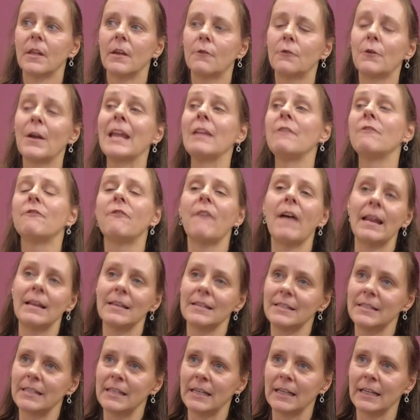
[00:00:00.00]

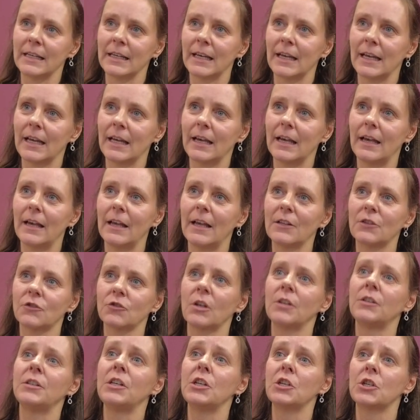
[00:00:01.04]
reinventing
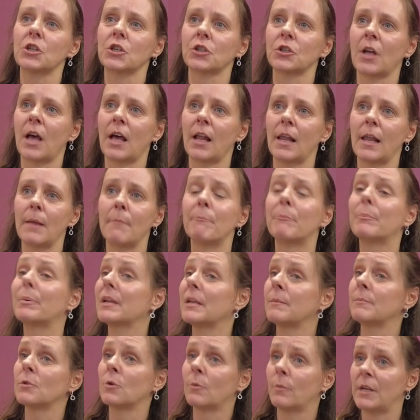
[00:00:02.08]
traditional and
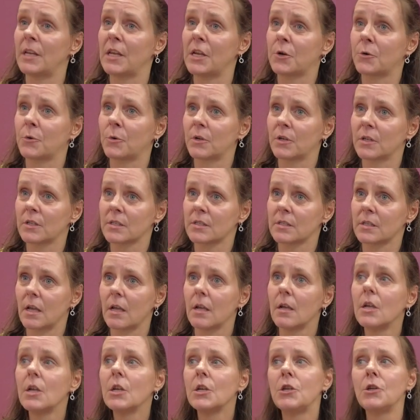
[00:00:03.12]
premium liquors,
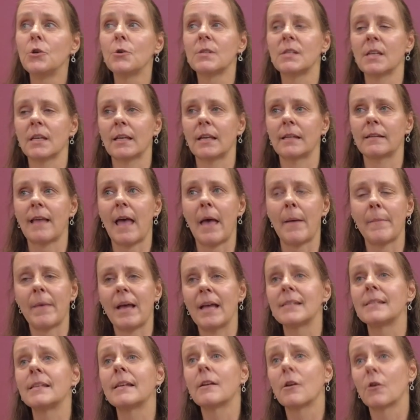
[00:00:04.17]
using them
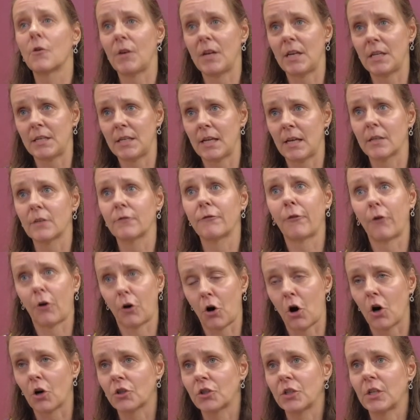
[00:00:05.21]
as ingredient for
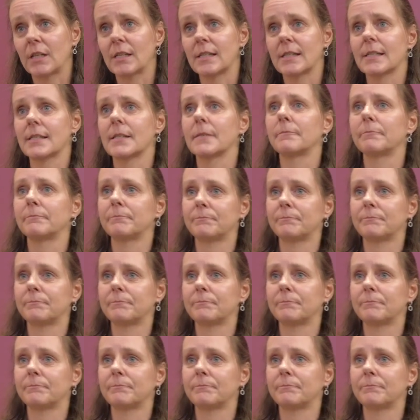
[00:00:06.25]
cocktails.